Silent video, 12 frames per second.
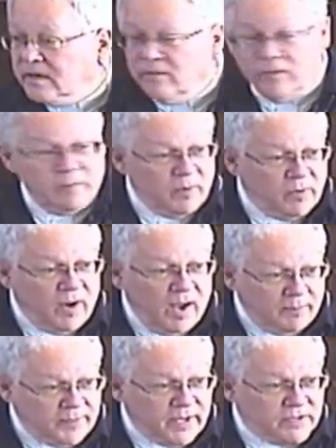Remember,
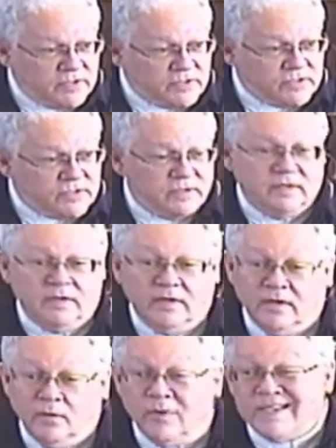Hopkins
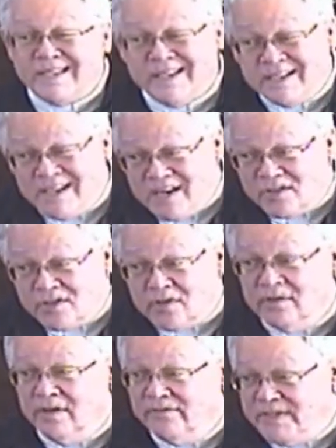was the
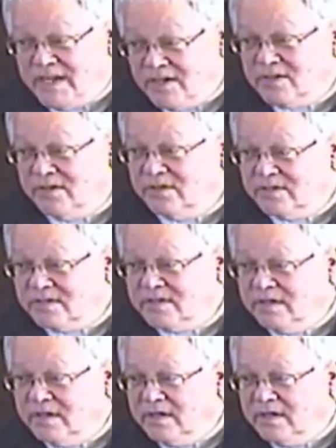teacher of teachers.